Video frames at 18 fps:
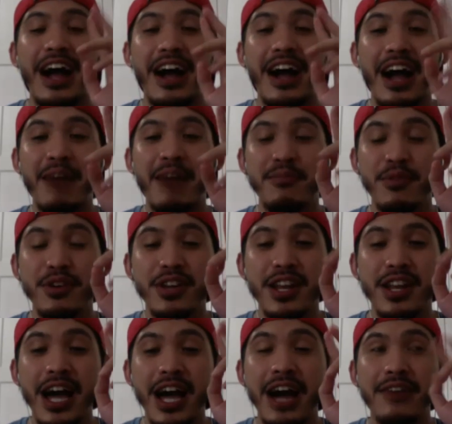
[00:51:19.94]
I'm not gonna
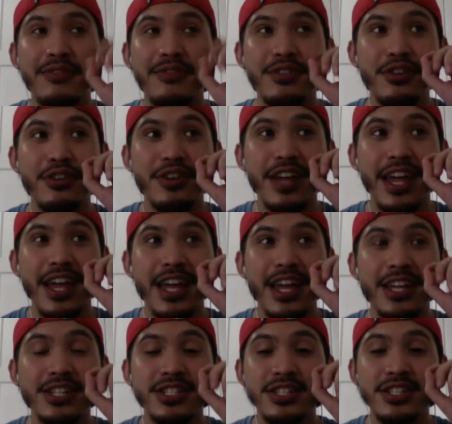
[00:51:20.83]
lie. I haven't heard
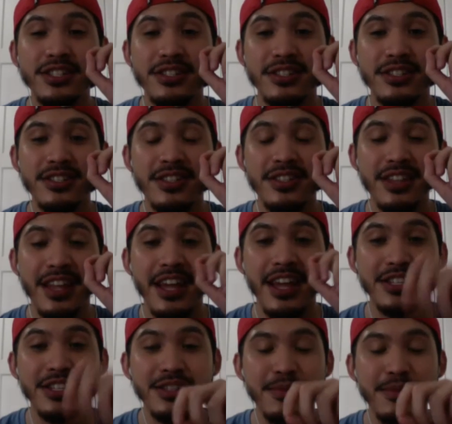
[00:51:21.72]
Haitian
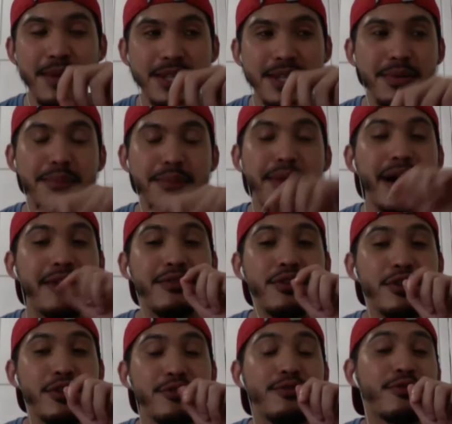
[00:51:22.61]
bashment, but I've
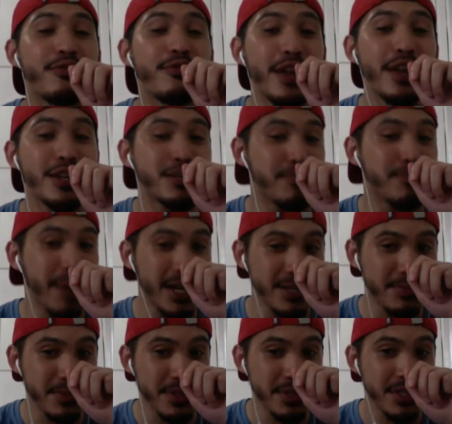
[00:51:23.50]
heard French
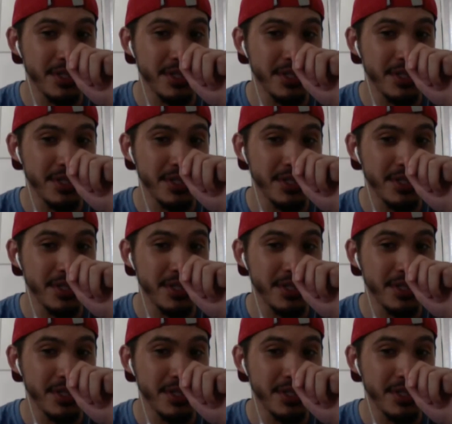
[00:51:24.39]
bashment.